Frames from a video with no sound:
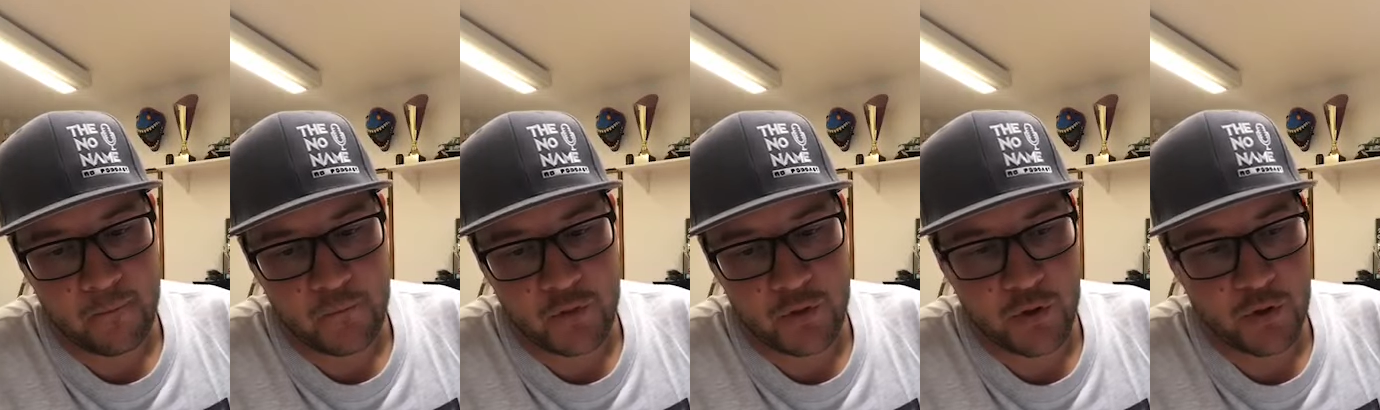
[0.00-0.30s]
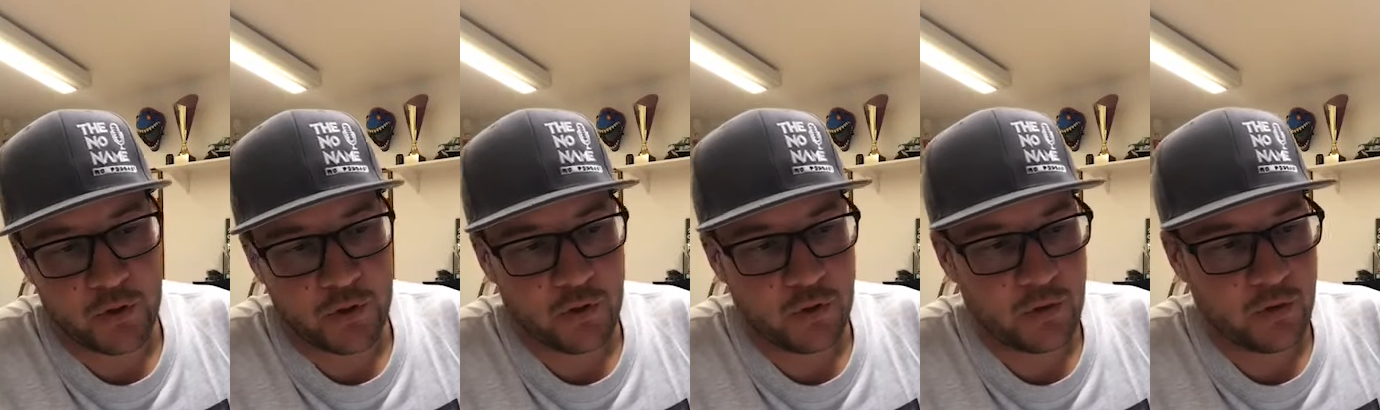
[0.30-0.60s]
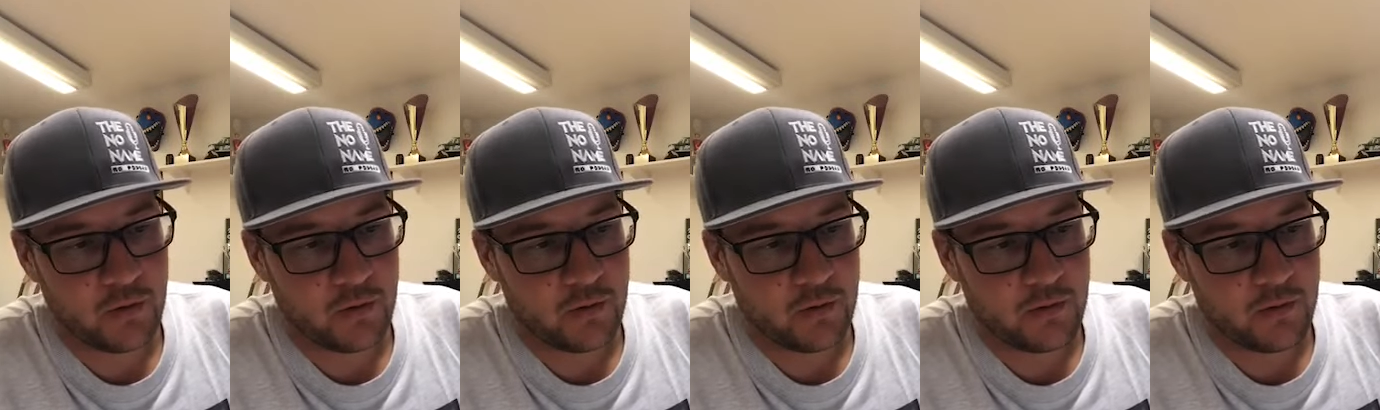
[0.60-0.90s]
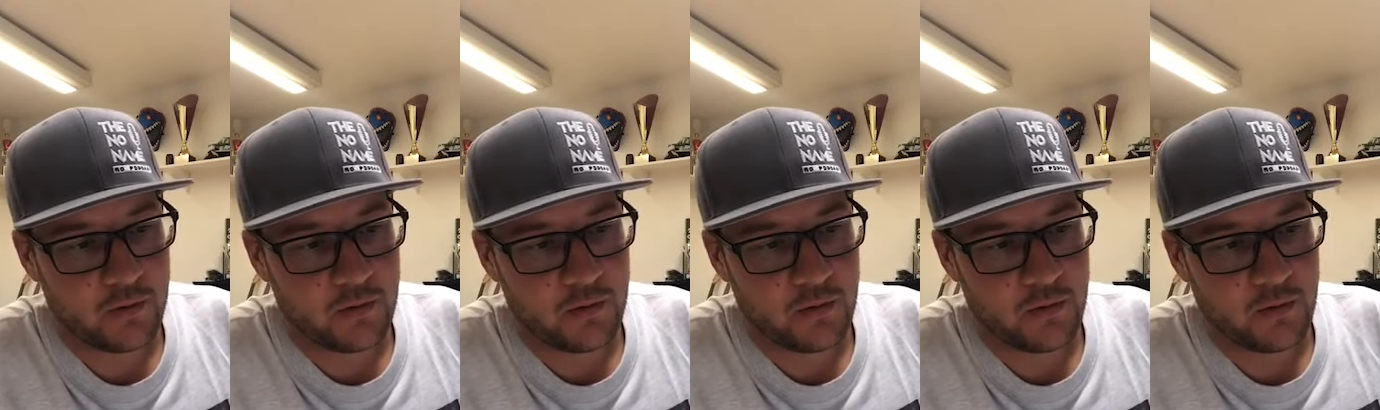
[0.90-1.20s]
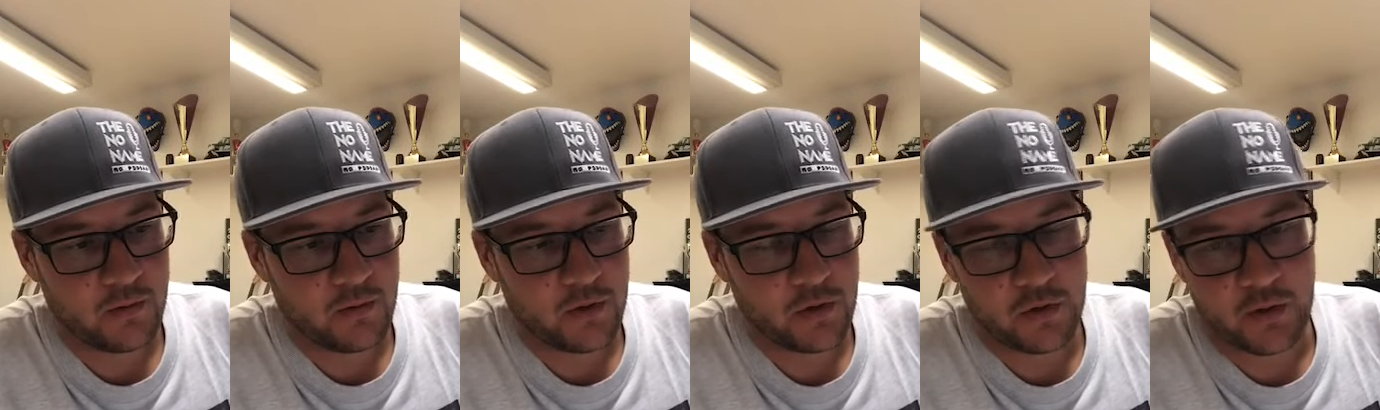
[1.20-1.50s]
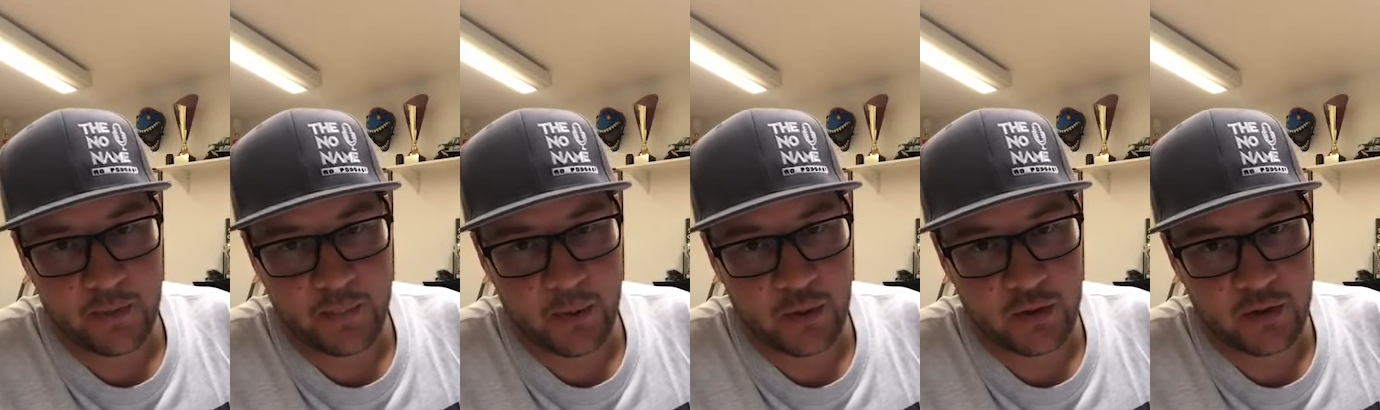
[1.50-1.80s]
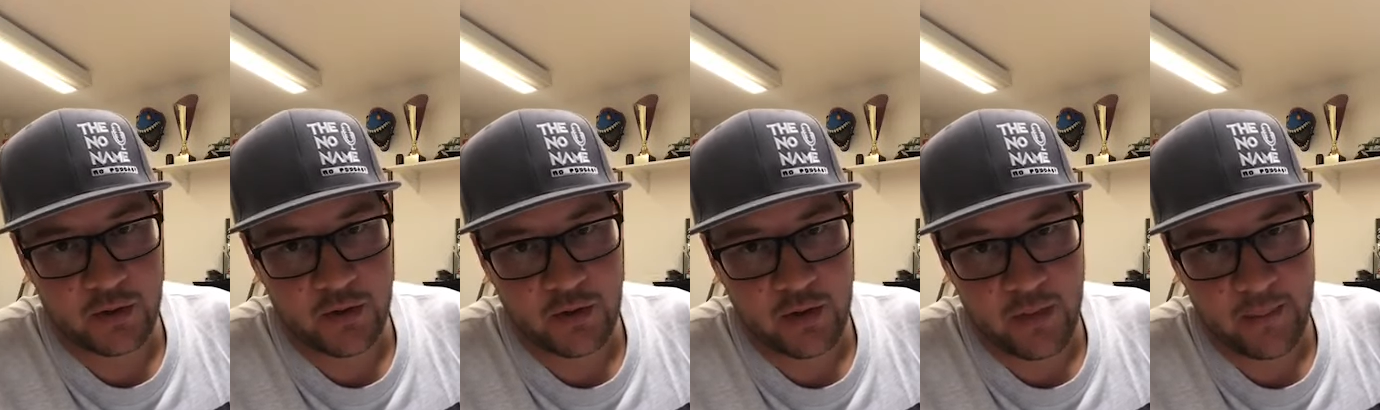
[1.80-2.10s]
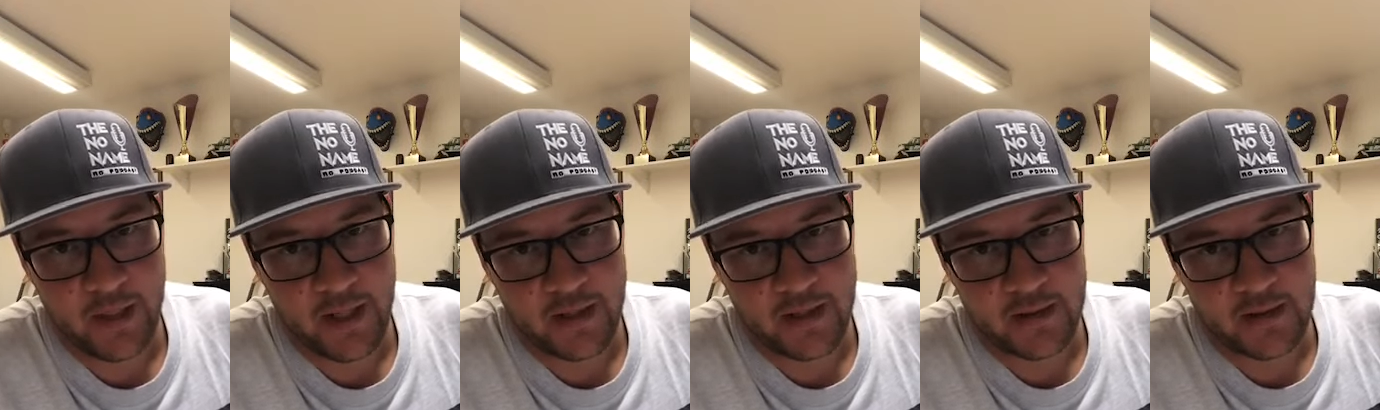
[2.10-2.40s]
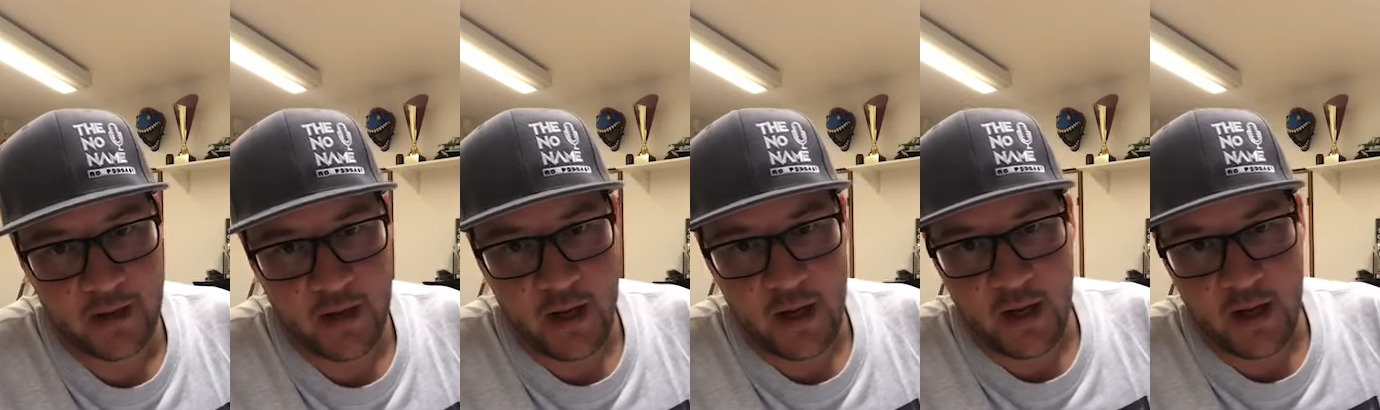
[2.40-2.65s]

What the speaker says: to support Euro Bs.